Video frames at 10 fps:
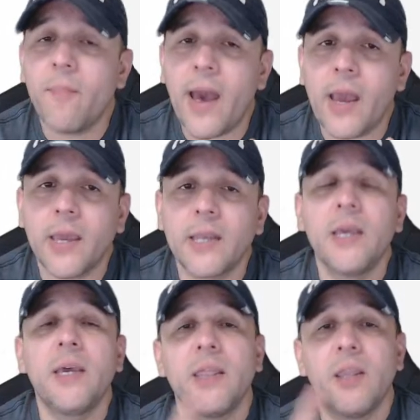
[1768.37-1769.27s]
packet.
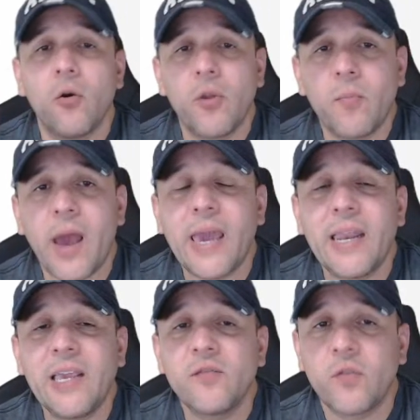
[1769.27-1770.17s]
The other packet
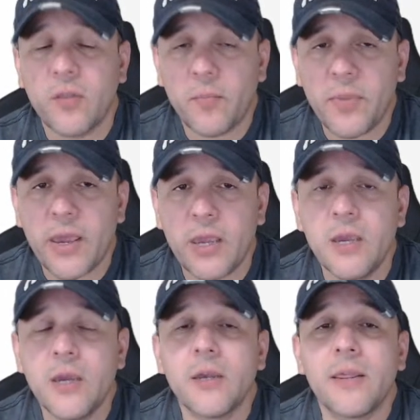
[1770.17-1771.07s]
is for the pay.
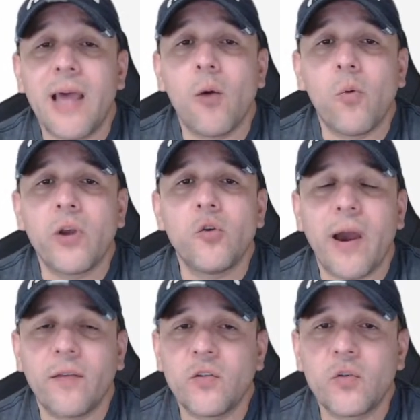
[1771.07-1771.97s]
That one you
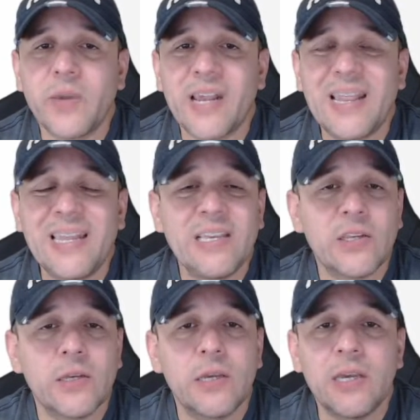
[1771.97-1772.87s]
have to submit at
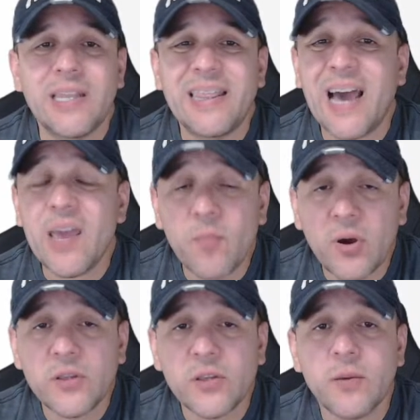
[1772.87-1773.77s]
least 9
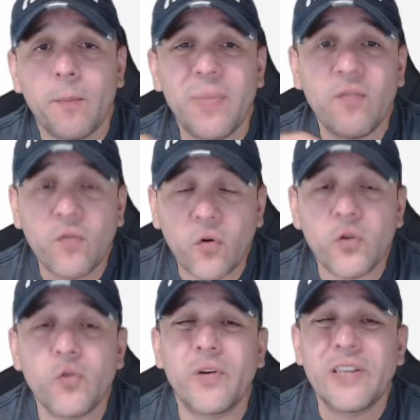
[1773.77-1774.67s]
months before
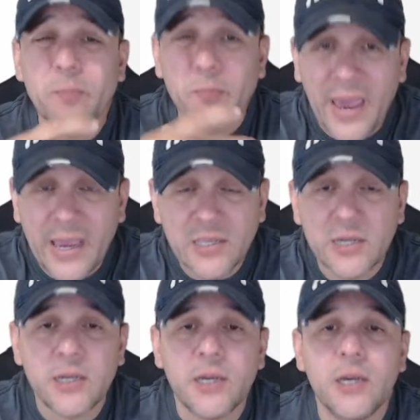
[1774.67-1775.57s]
you expect
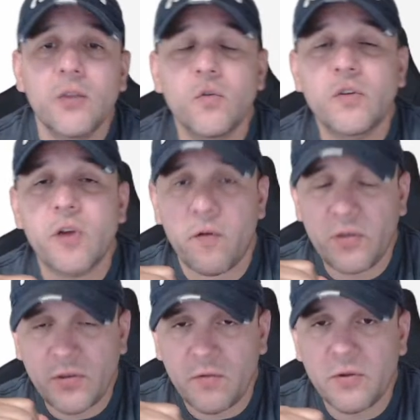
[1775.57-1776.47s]
to start
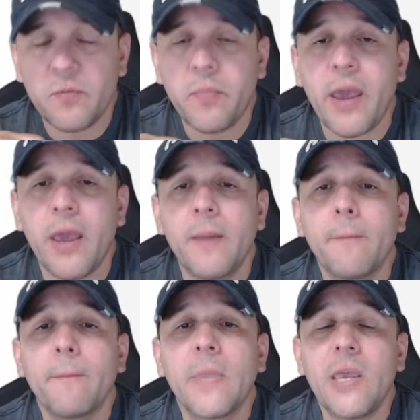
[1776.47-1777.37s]
receiving your
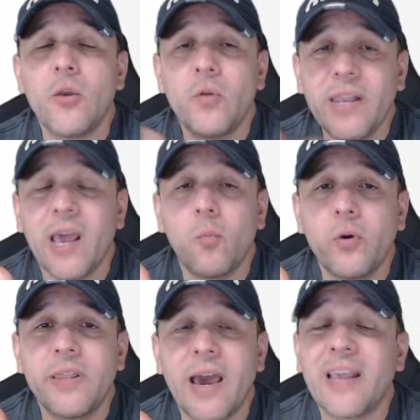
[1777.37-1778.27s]
pay. If you need help
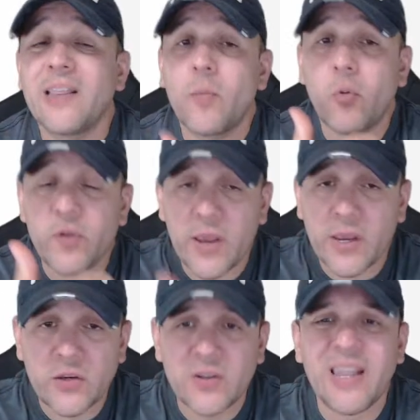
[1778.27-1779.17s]
with that and the
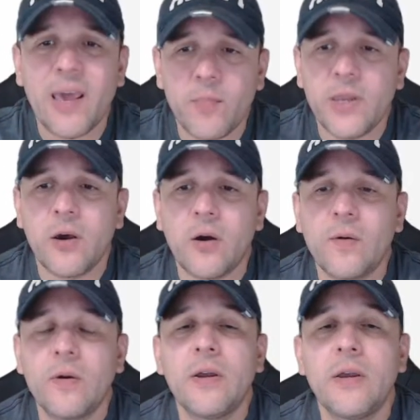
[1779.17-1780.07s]
projection, let me
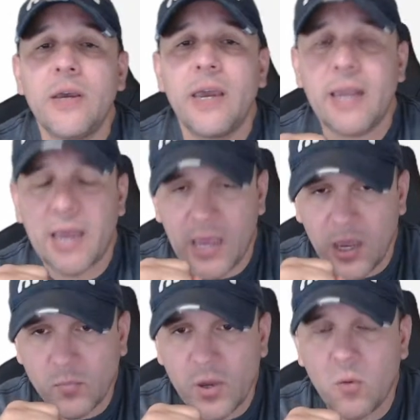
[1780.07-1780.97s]
know and I can
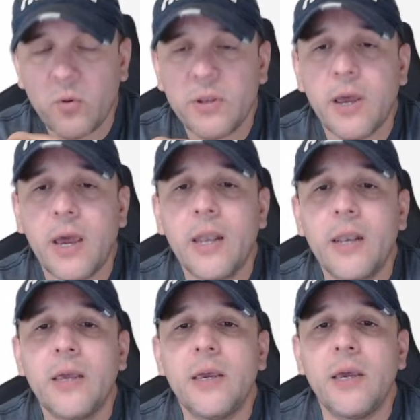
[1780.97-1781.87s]
help you out with
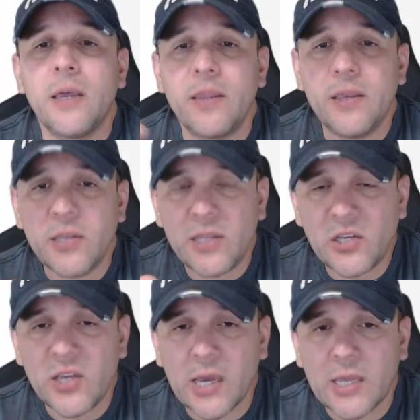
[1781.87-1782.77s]
that. This is the
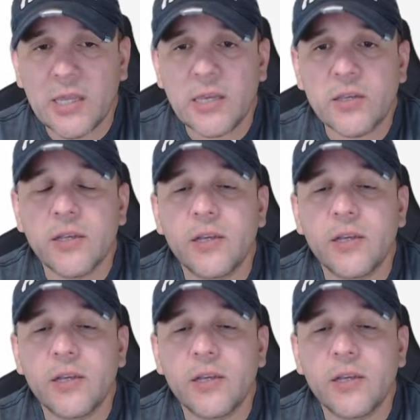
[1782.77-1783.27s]
checklist.